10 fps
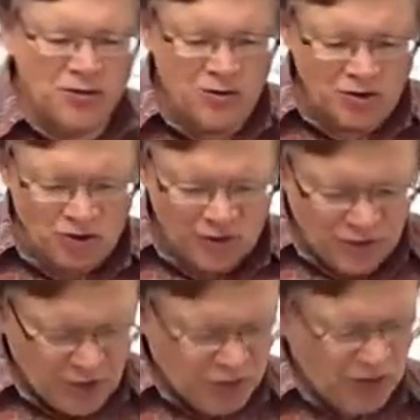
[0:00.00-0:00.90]
students on
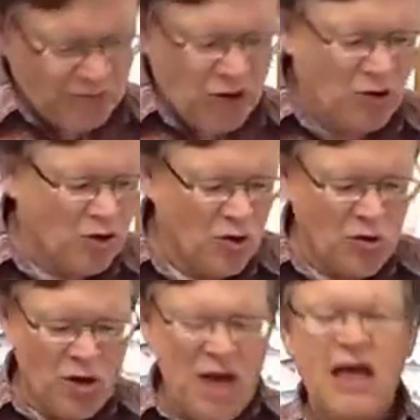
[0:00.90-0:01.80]
field trips
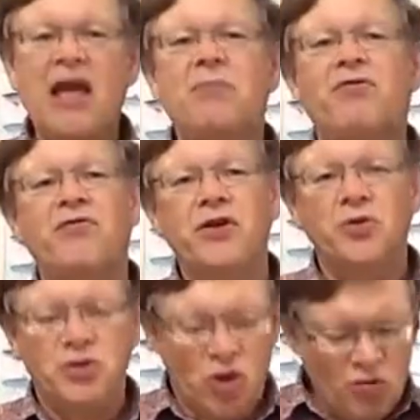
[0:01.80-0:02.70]
also keep a field